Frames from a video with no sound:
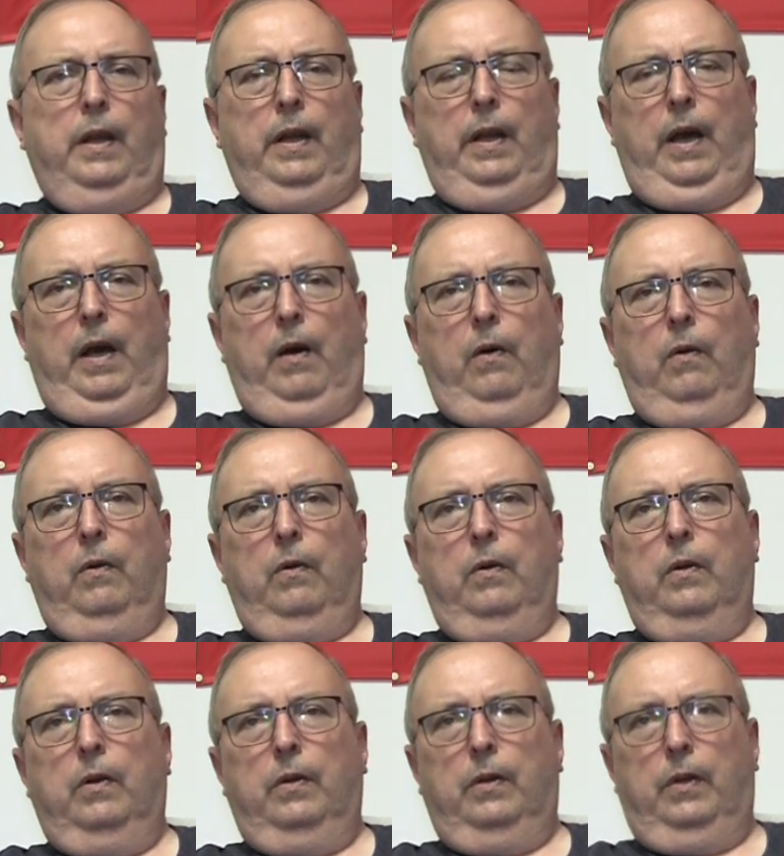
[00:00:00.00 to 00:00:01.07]
now,
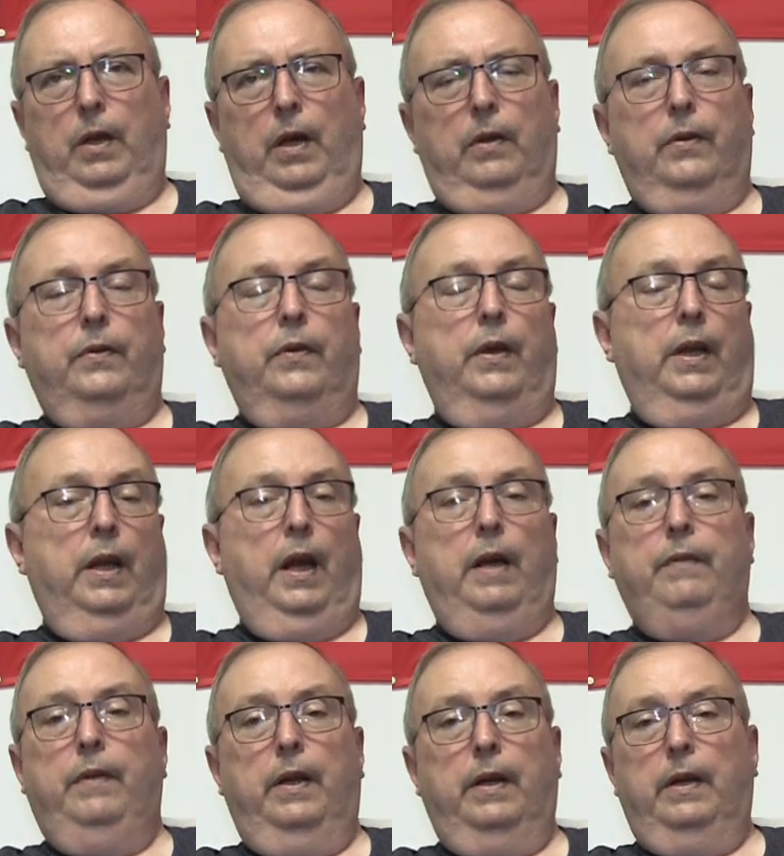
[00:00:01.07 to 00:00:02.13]
the other thing, and I
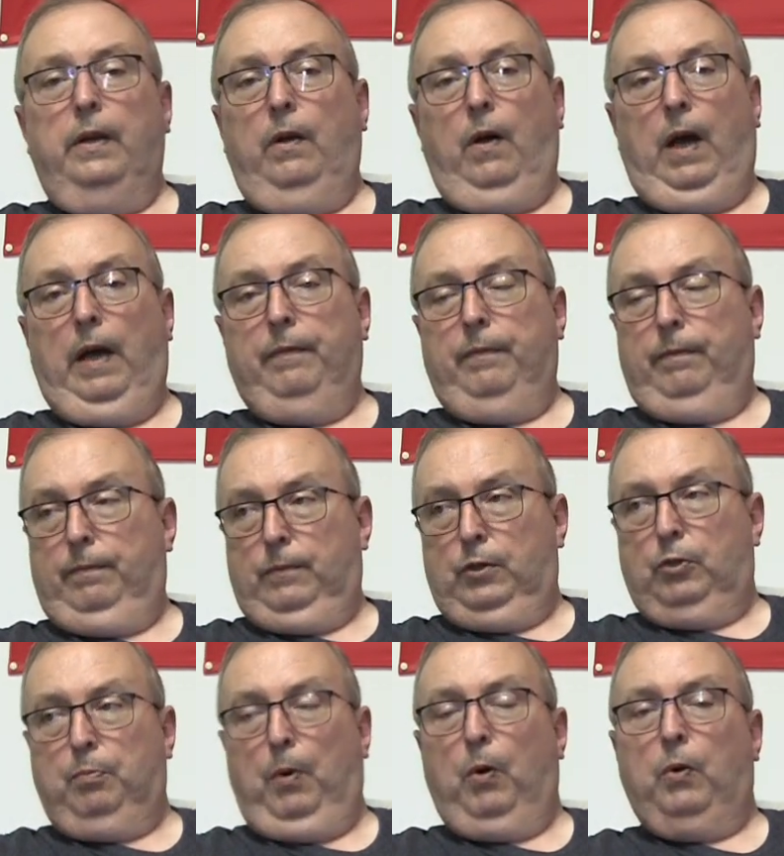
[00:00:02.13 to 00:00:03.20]
did it, you know, I
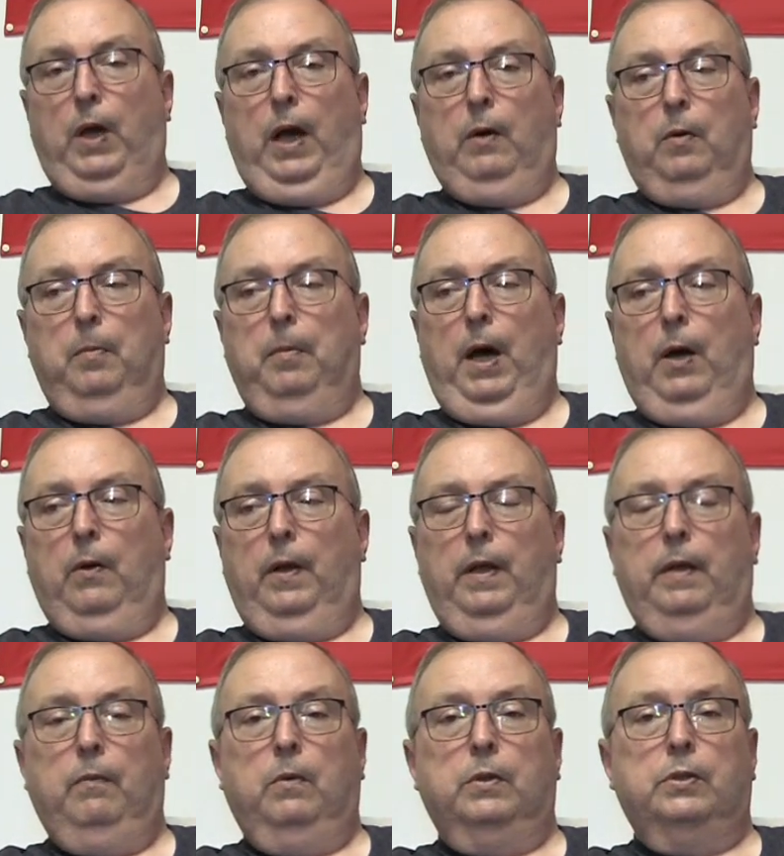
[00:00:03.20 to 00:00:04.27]
spoke out about it
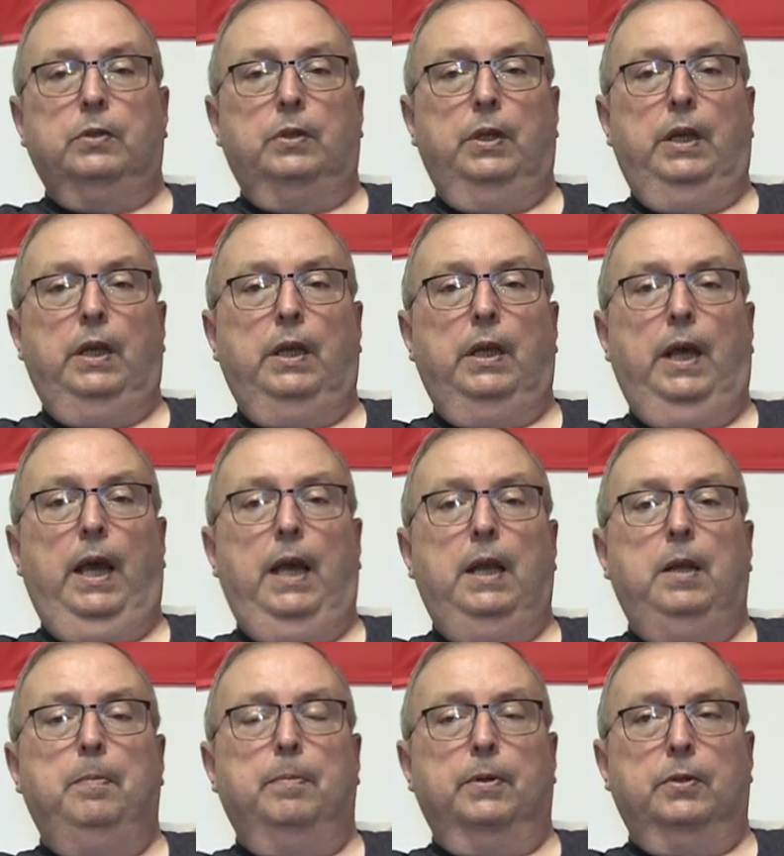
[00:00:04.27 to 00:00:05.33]
was the
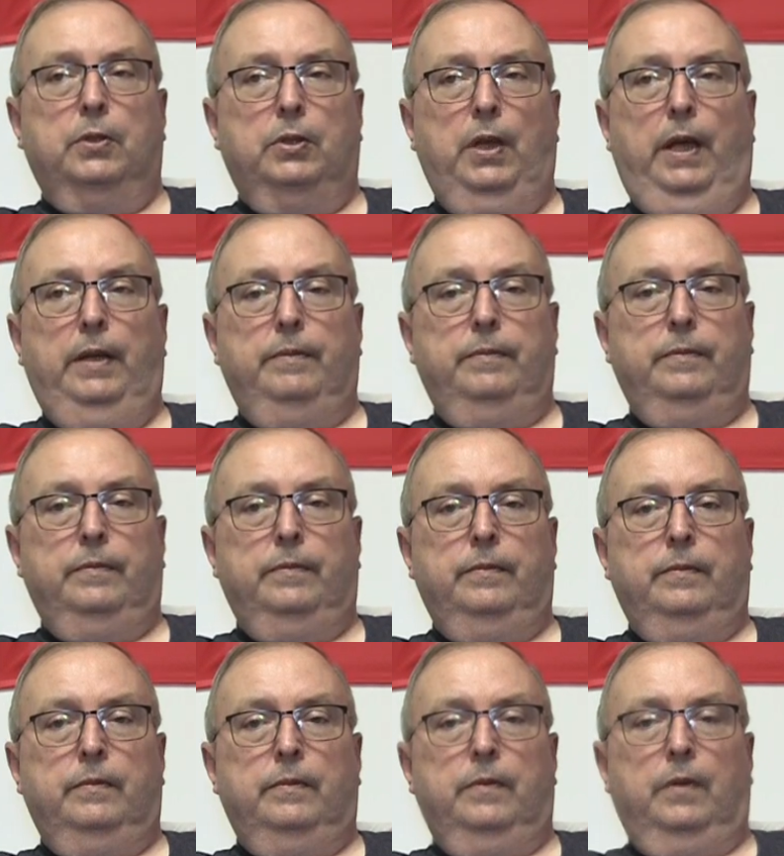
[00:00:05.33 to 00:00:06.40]
80%
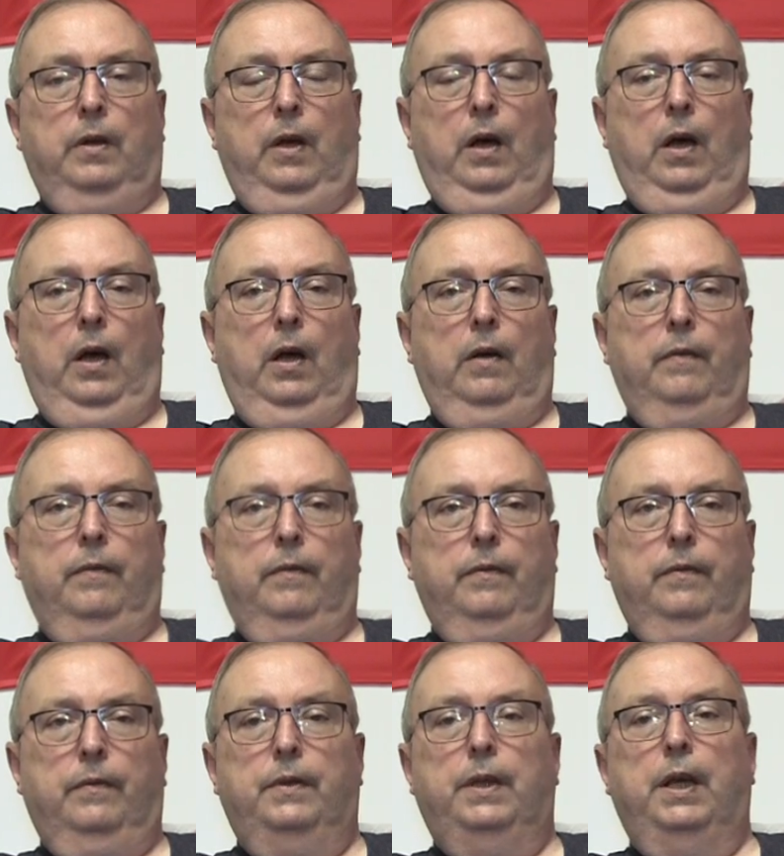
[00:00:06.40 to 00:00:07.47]
uh,
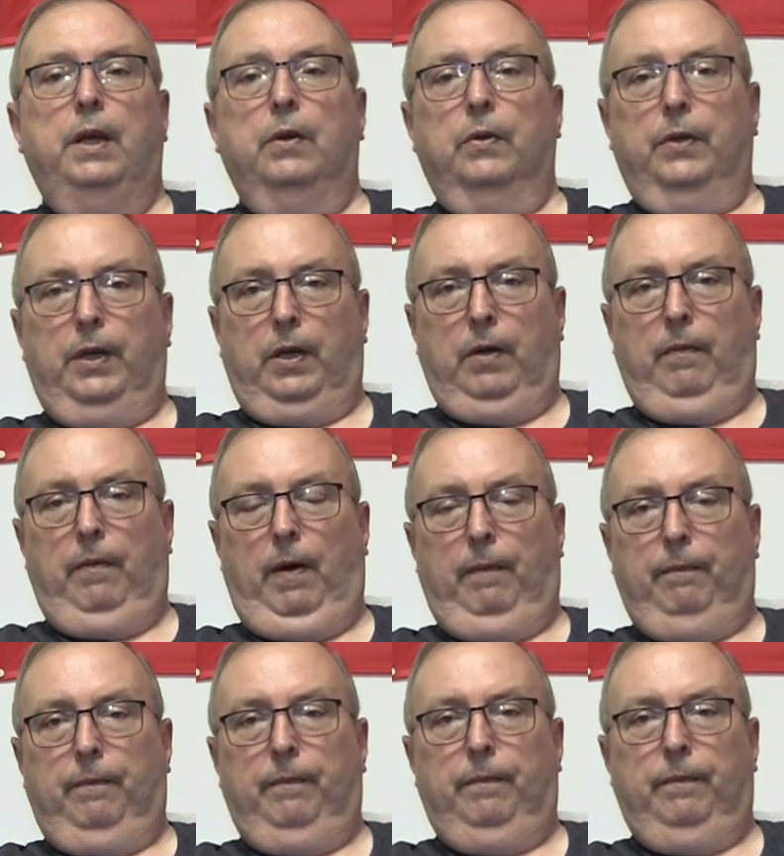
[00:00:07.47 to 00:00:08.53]
deal that come up.